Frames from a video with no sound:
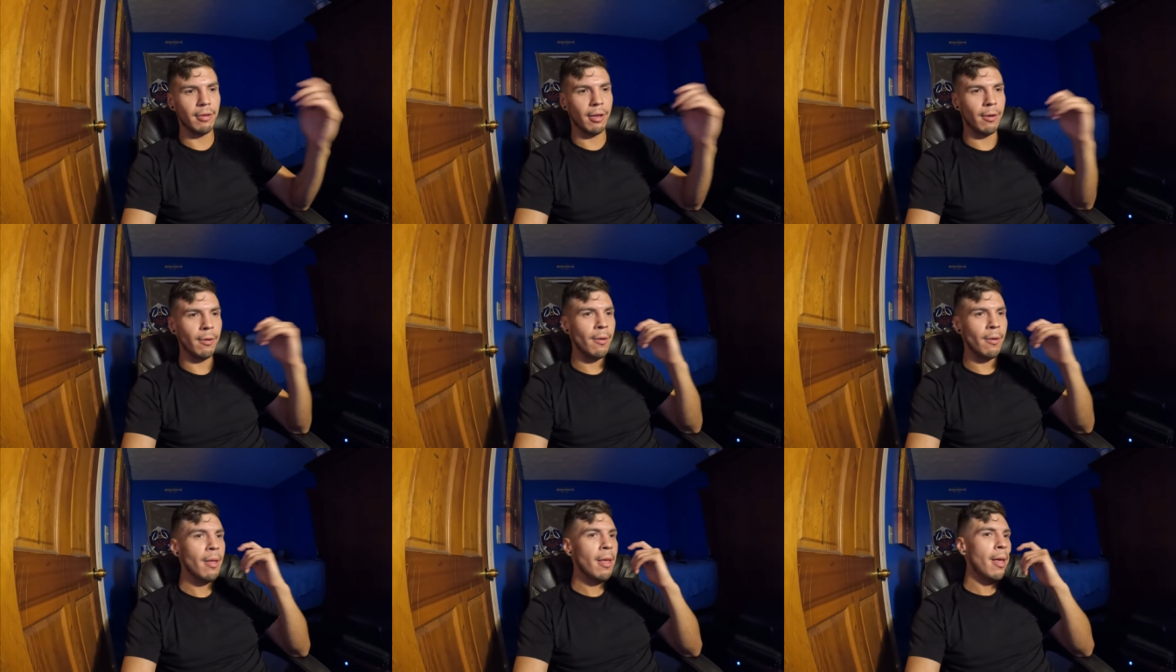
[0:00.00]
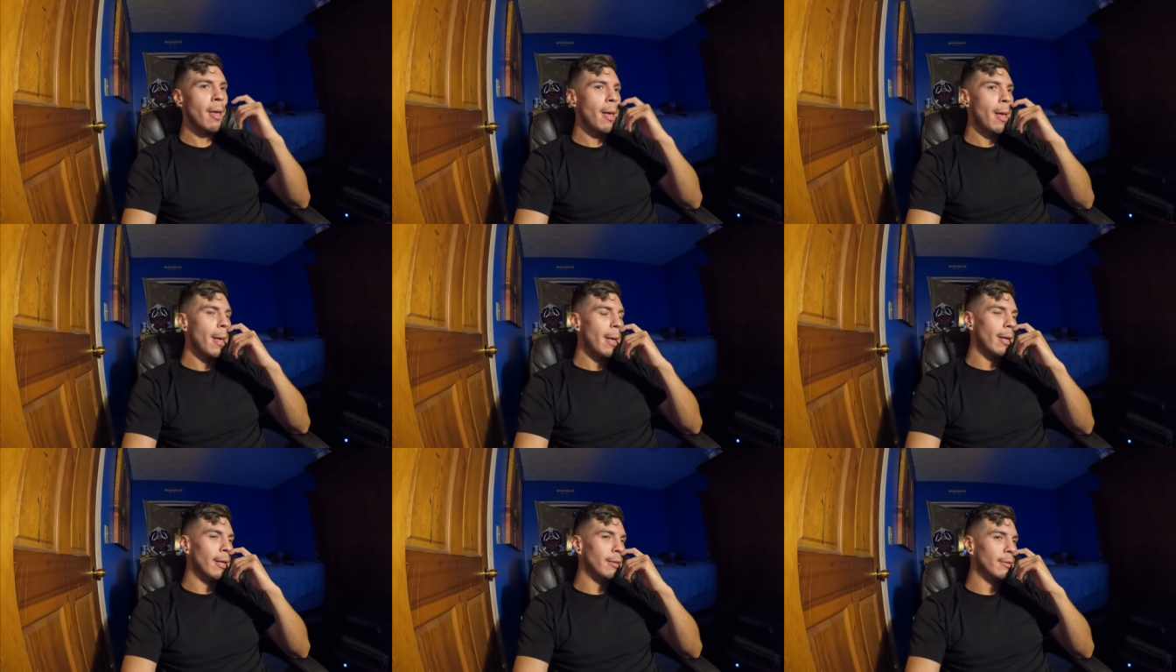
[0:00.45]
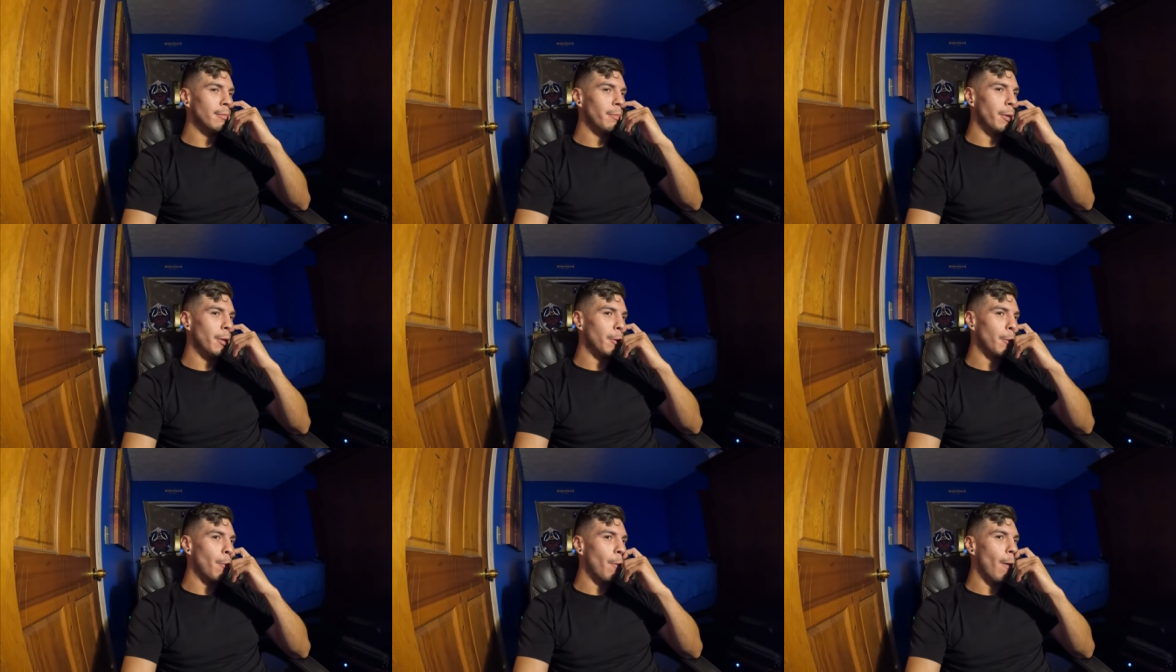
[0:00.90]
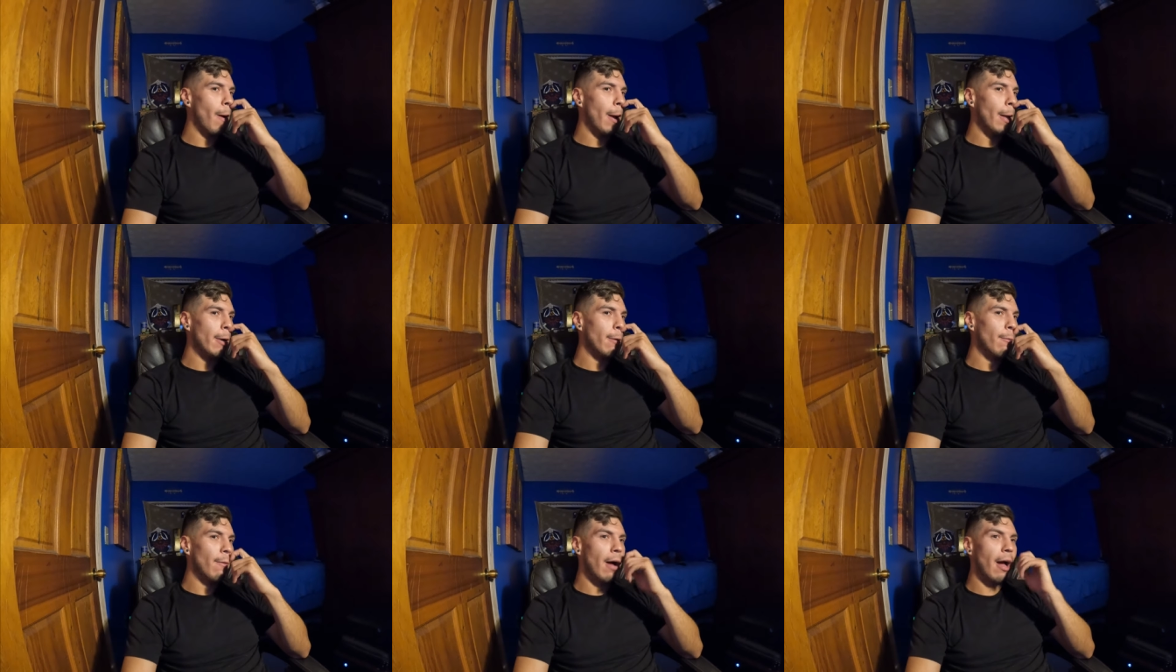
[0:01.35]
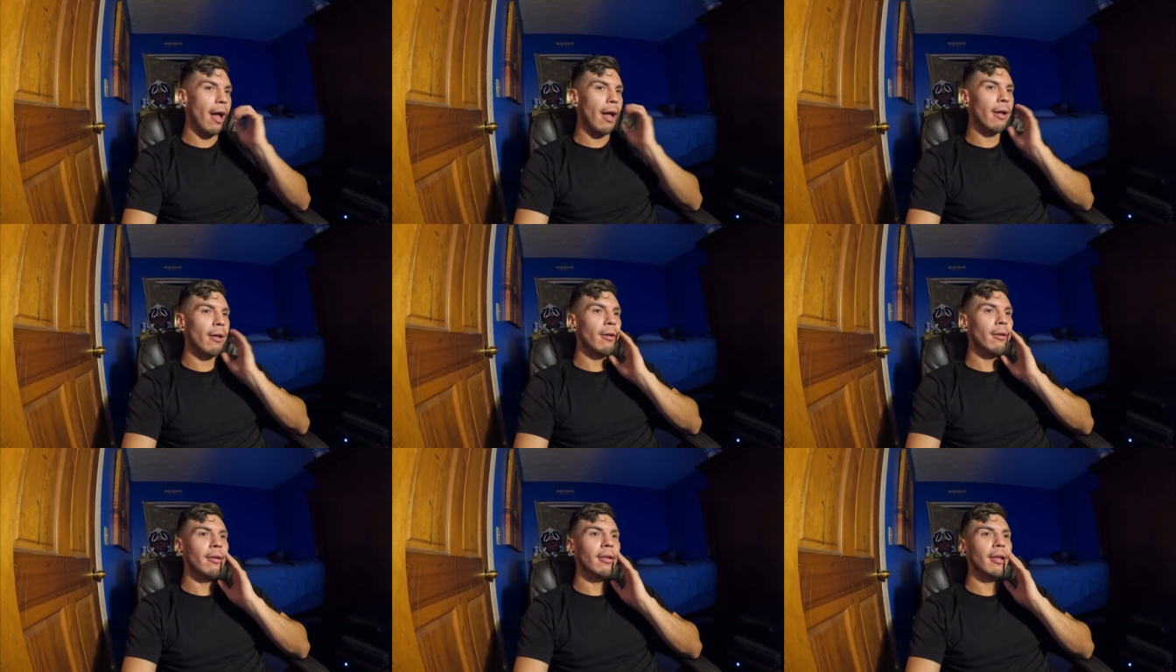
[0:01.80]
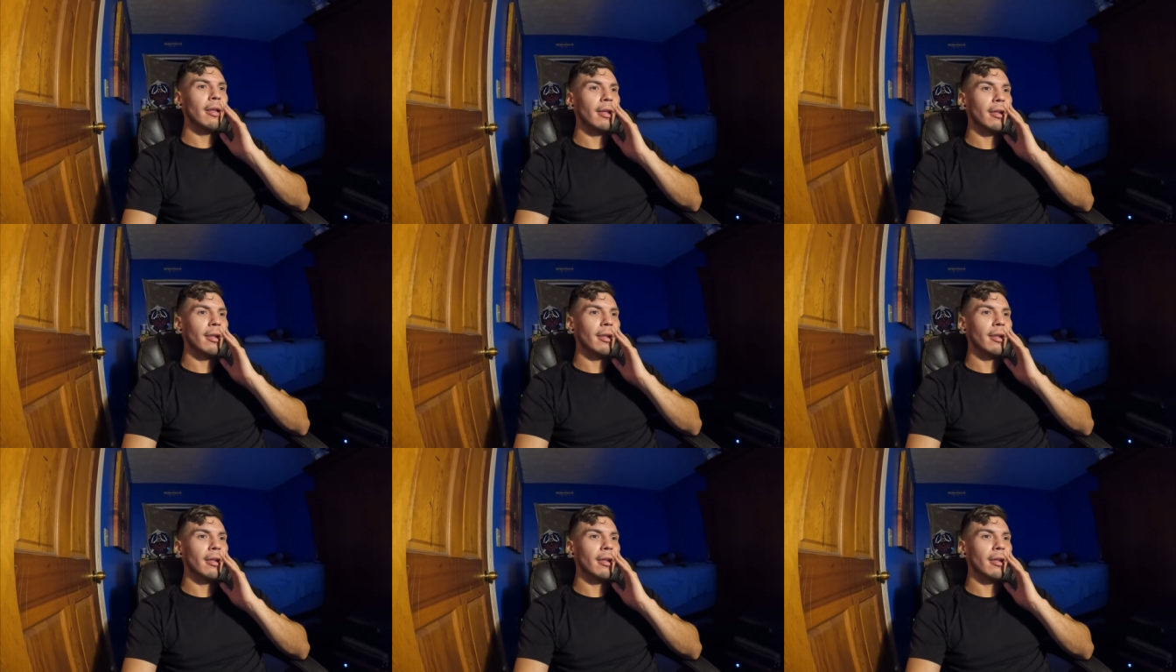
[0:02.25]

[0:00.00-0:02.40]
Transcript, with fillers: So it's been quite a while,